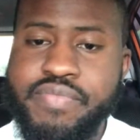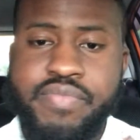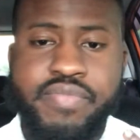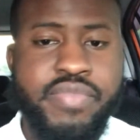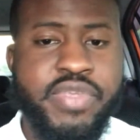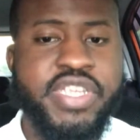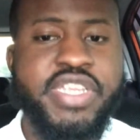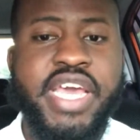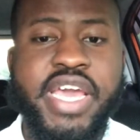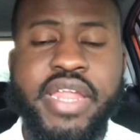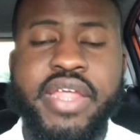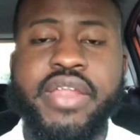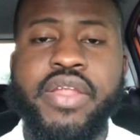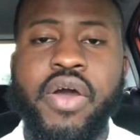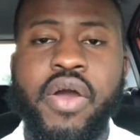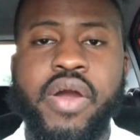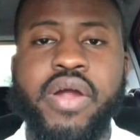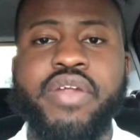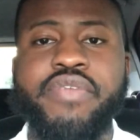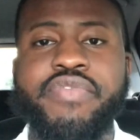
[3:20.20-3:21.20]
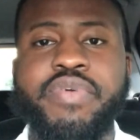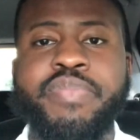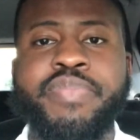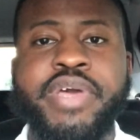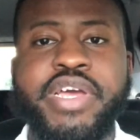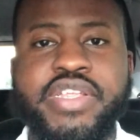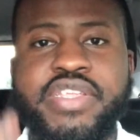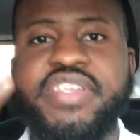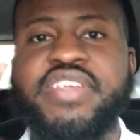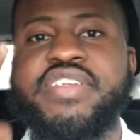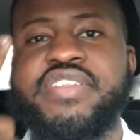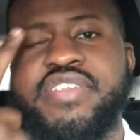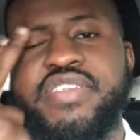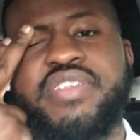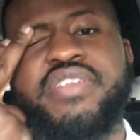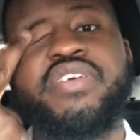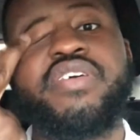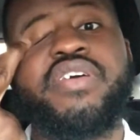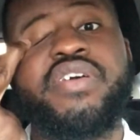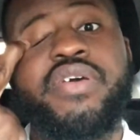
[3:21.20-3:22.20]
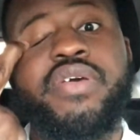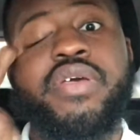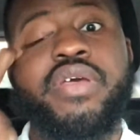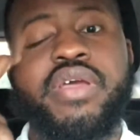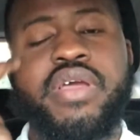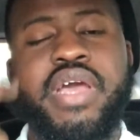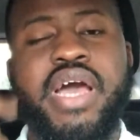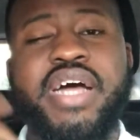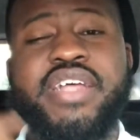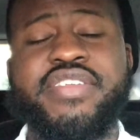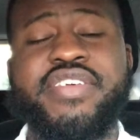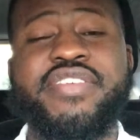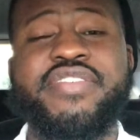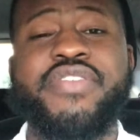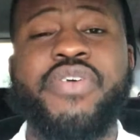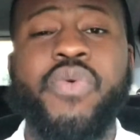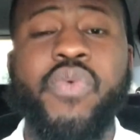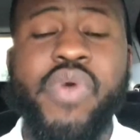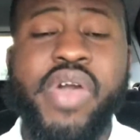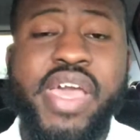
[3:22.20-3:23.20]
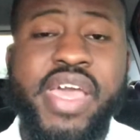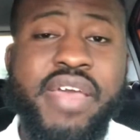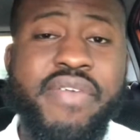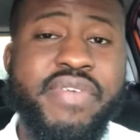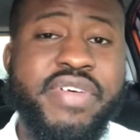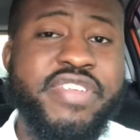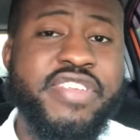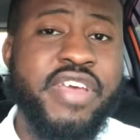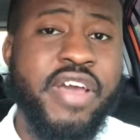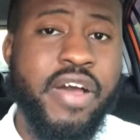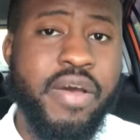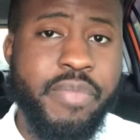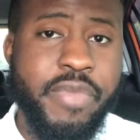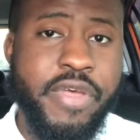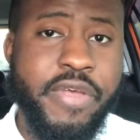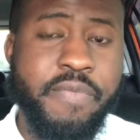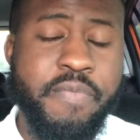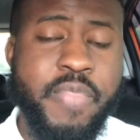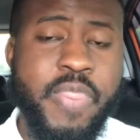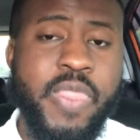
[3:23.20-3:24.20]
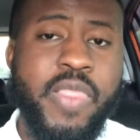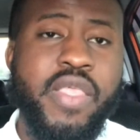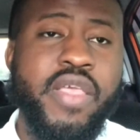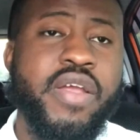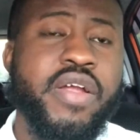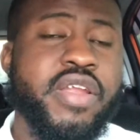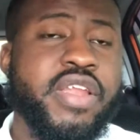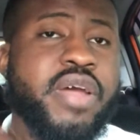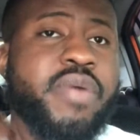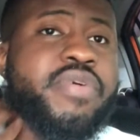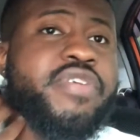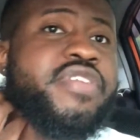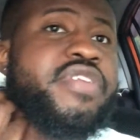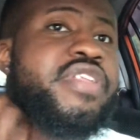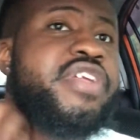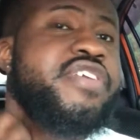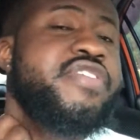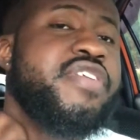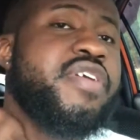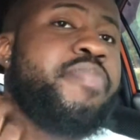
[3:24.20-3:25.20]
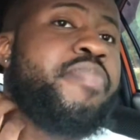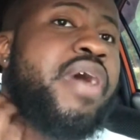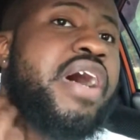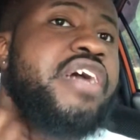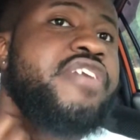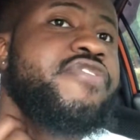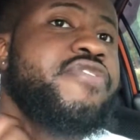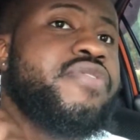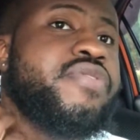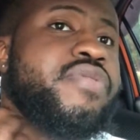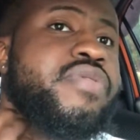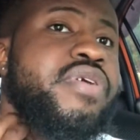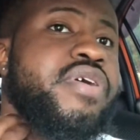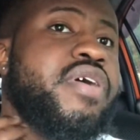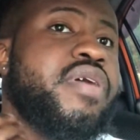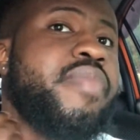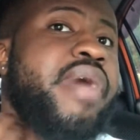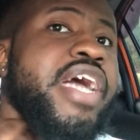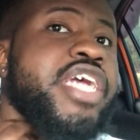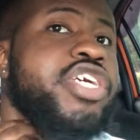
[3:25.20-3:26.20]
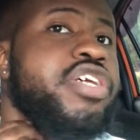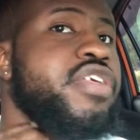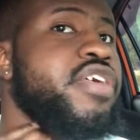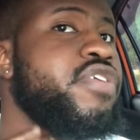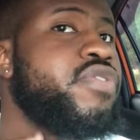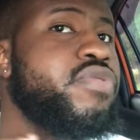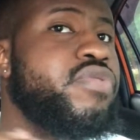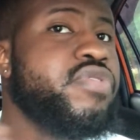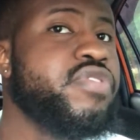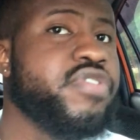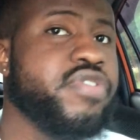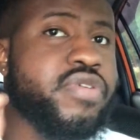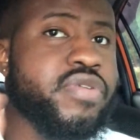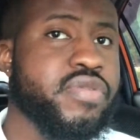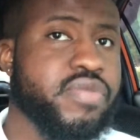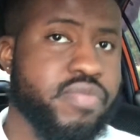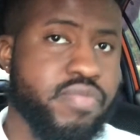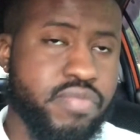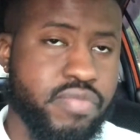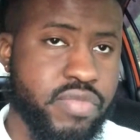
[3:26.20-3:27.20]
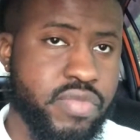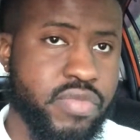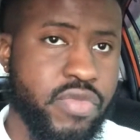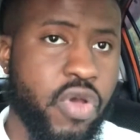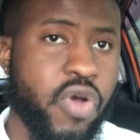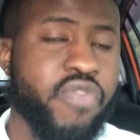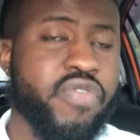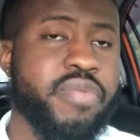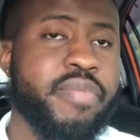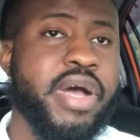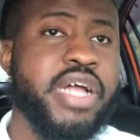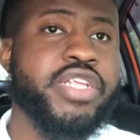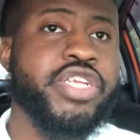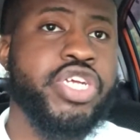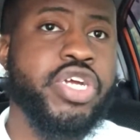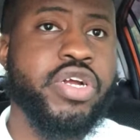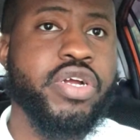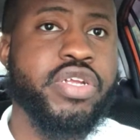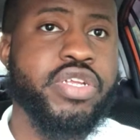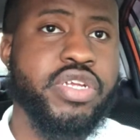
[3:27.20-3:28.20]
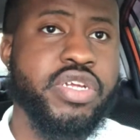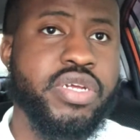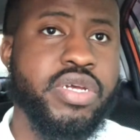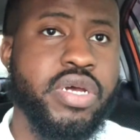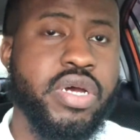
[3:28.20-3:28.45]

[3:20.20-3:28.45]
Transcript: stayed in the heart of repentance, God says the wave is coming. There's an apostle, actually, who's over my church.